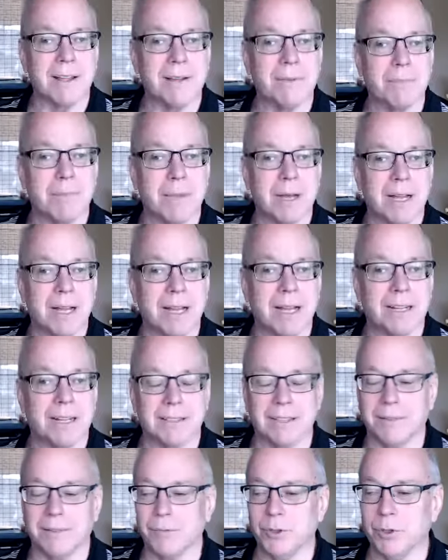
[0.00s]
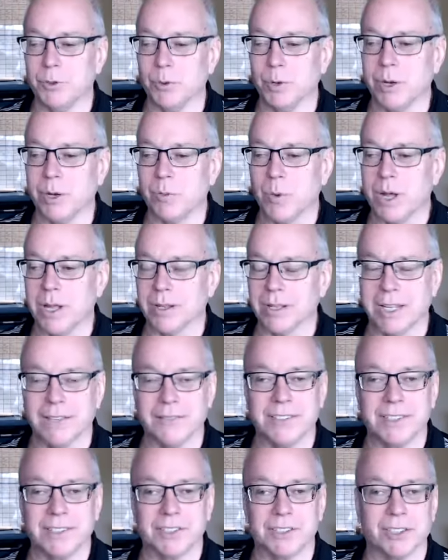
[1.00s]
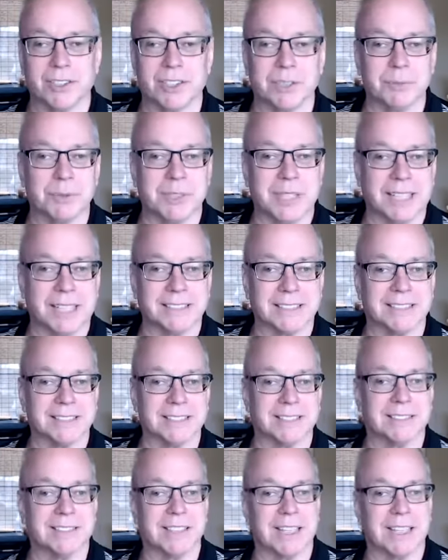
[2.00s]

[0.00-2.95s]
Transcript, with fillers: am uh, I'm doing well given the circumstances.